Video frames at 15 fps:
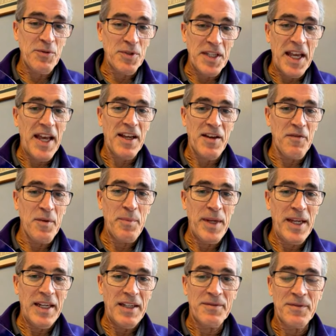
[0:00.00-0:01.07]
it was a heck of a
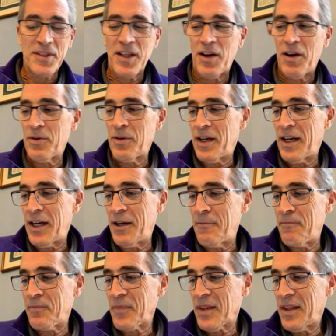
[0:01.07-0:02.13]
meet. So,
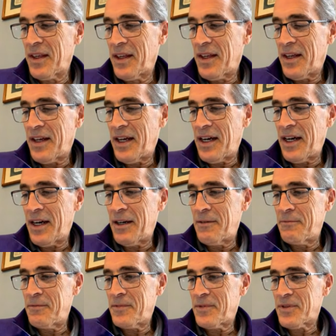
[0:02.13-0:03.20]

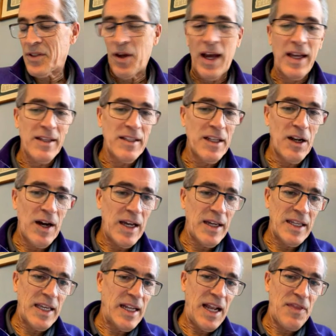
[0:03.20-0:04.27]
I
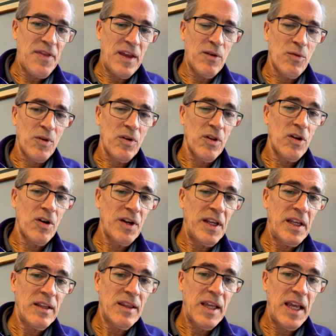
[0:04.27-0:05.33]
think we're
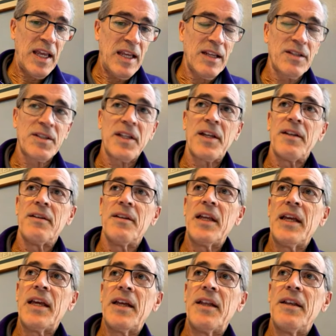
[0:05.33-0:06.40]
learning things
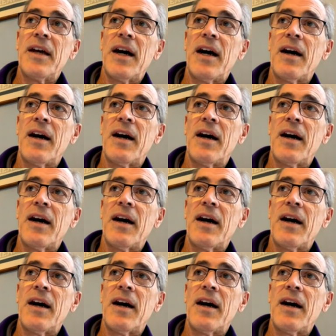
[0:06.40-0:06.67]
it'd